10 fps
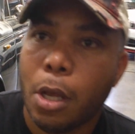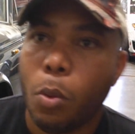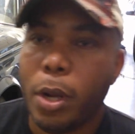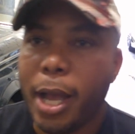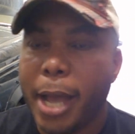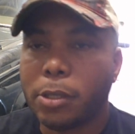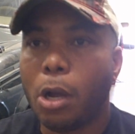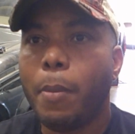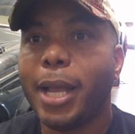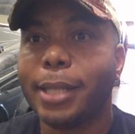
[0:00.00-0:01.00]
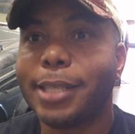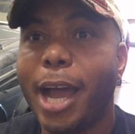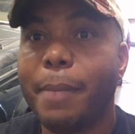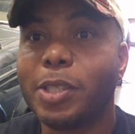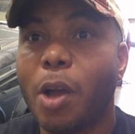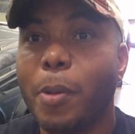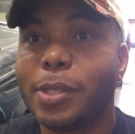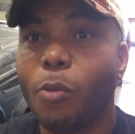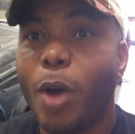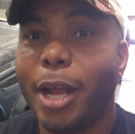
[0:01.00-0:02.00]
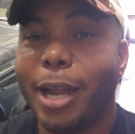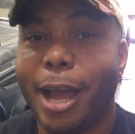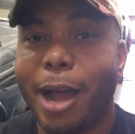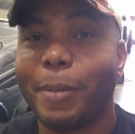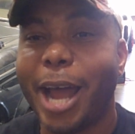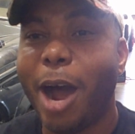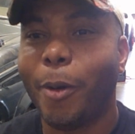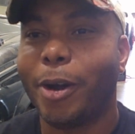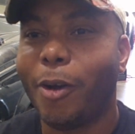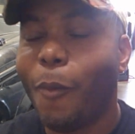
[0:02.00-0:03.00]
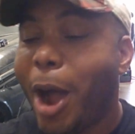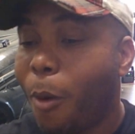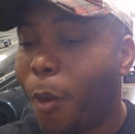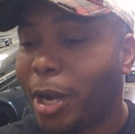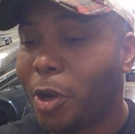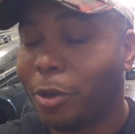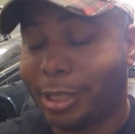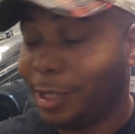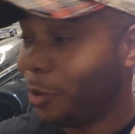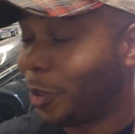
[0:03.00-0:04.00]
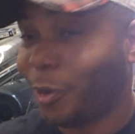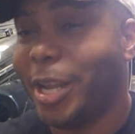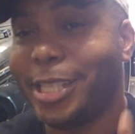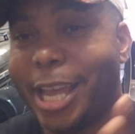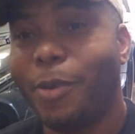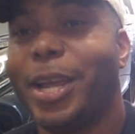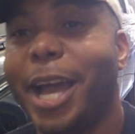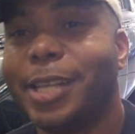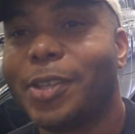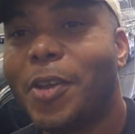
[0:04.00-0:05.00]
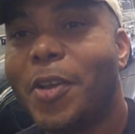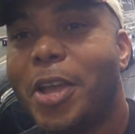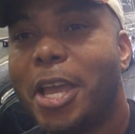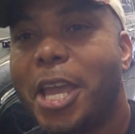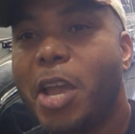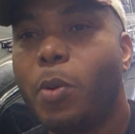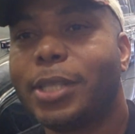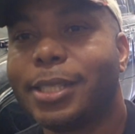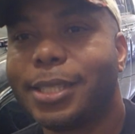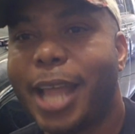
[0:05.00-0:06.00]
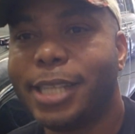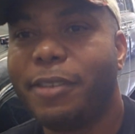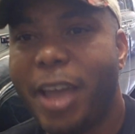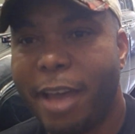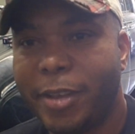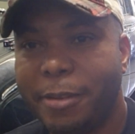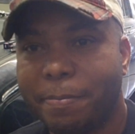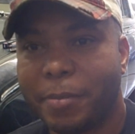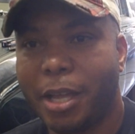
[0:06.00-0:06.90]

Well, guys, oh my God, time is almost one. I'm an hour. Wow, this was crazy. Anyway, guys, it was a slice of heaven.